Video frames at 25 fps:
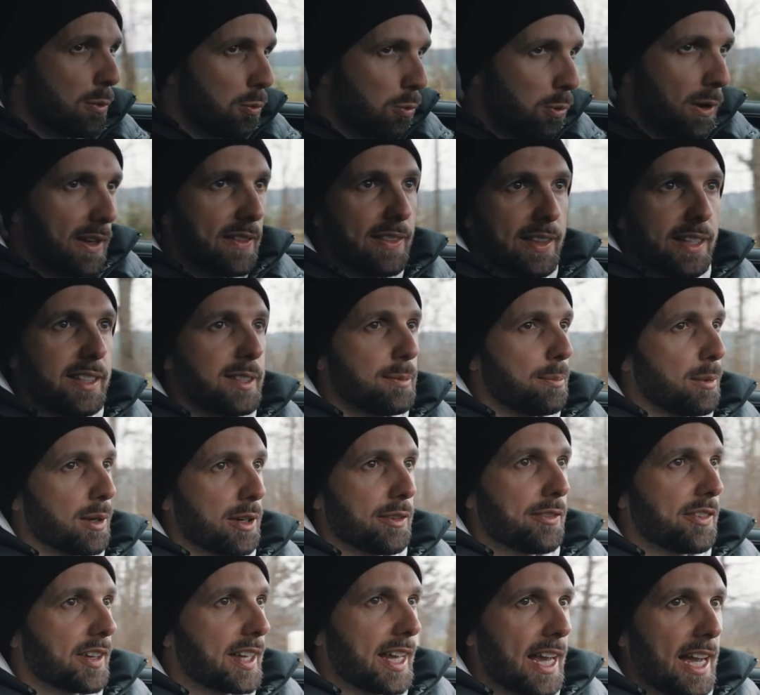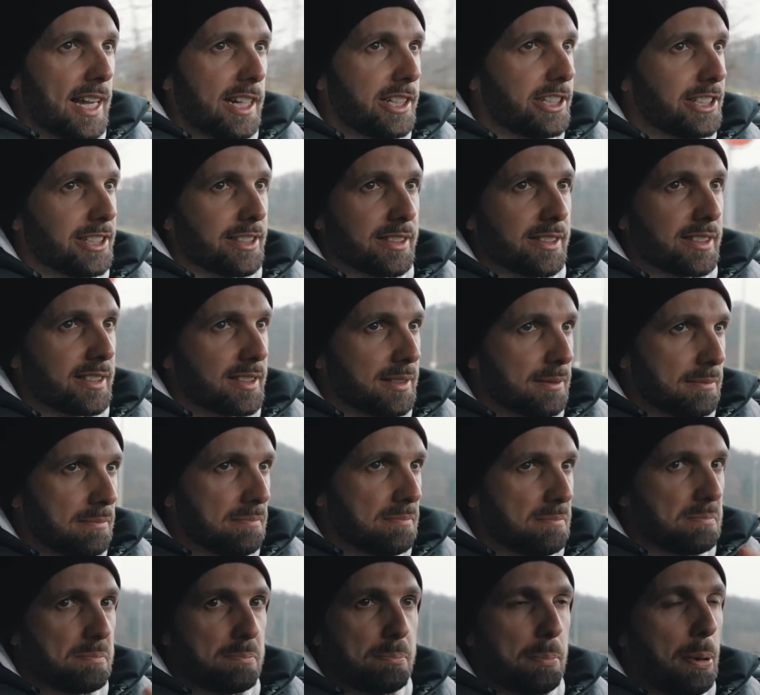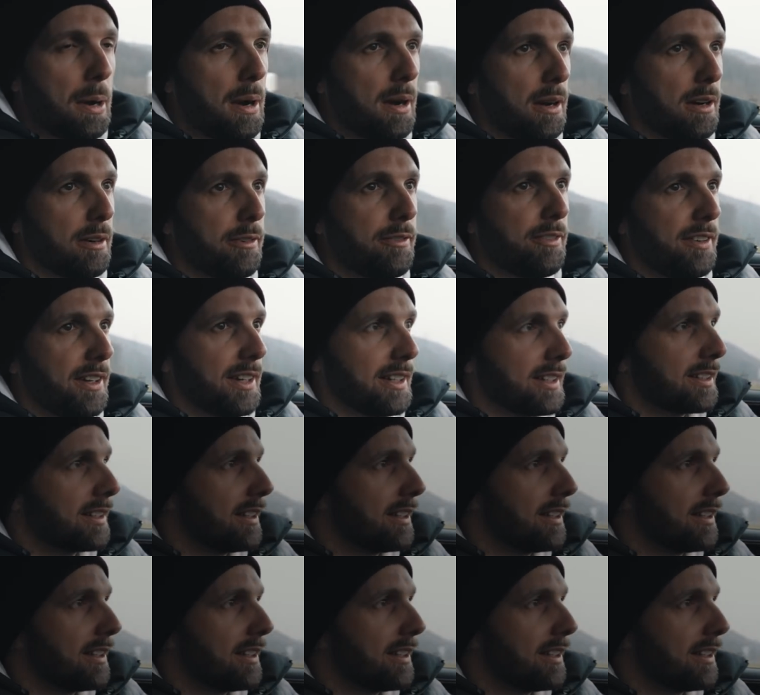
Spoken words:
With these modifications, perfect.